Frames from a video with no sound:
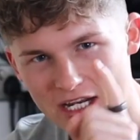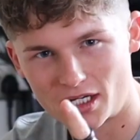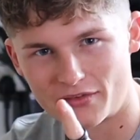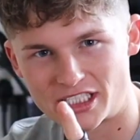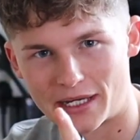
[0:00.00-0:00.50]

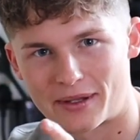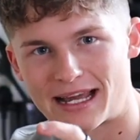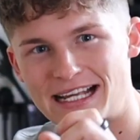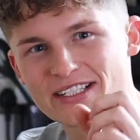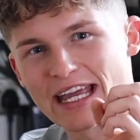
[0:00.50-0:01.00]
And another tip, and
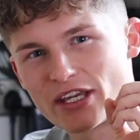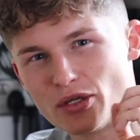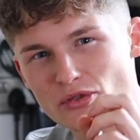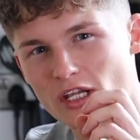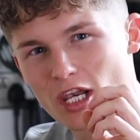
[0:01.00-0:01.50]
that is to get
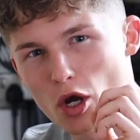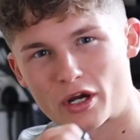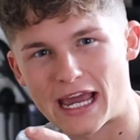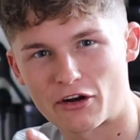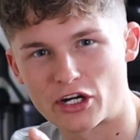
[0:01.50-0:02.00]
used to
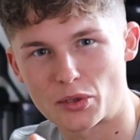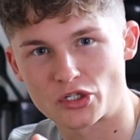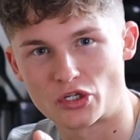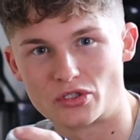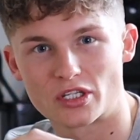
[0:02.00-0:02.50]
lower calorie
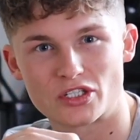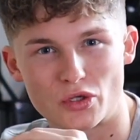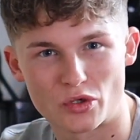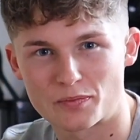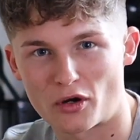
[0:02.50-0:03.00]
options as
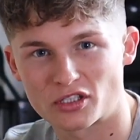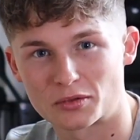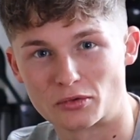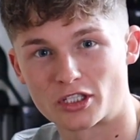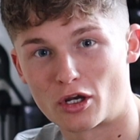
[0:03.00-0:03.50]
soon as
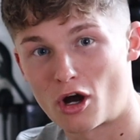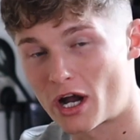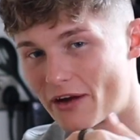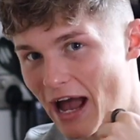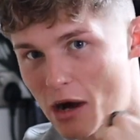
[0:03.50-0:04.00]
possible. So
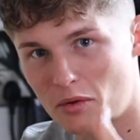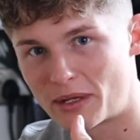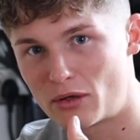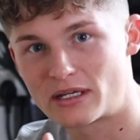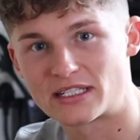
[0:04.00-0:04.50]
I have almond
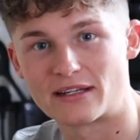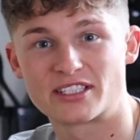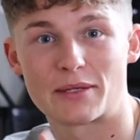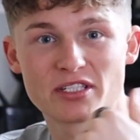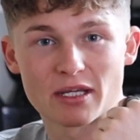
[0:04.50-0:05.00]
milk instead of
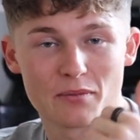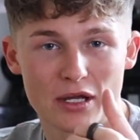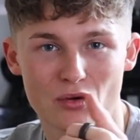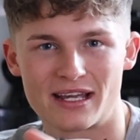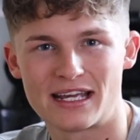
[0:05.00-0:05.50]
semi-skim
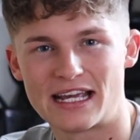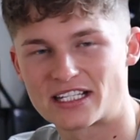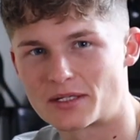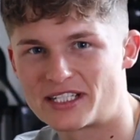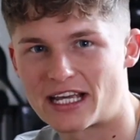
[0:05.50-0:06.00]
milk.
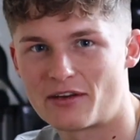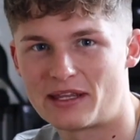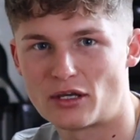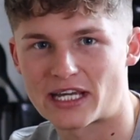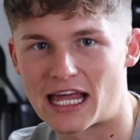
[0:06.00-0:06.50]
It's going to be
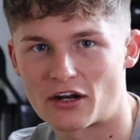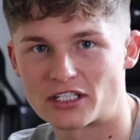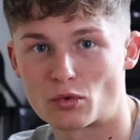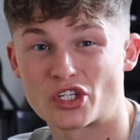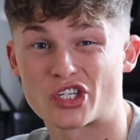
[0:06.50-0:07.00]
saving those
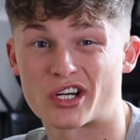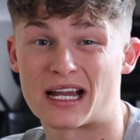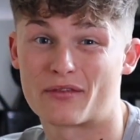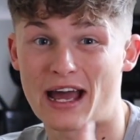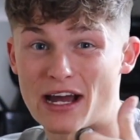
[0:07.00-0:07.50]
calories, which I can
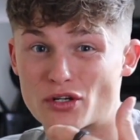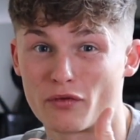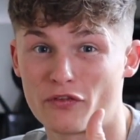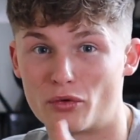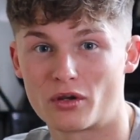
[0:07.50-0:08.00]
have
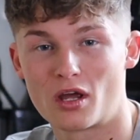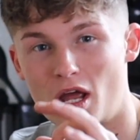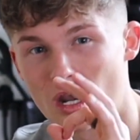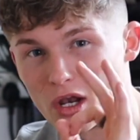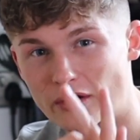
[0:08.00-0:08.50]
actual food.
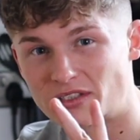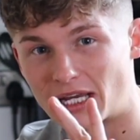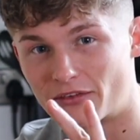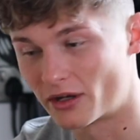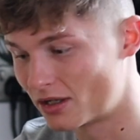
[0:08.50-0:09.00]

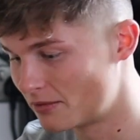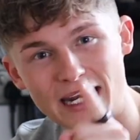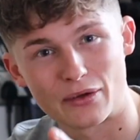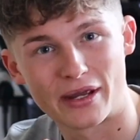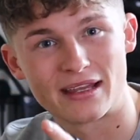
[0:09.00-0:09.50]
Lifesaver.
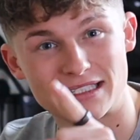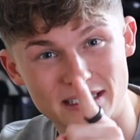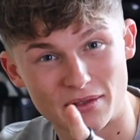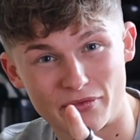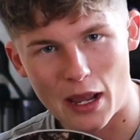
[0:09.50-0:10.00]
Anyway, let's eat
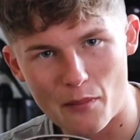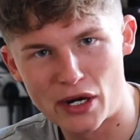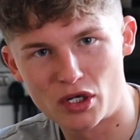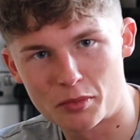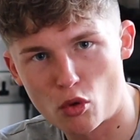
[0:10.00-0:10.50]
some food.
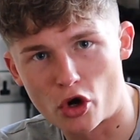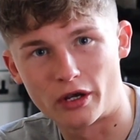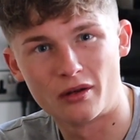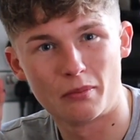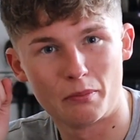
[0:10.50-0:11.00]
Meal number one,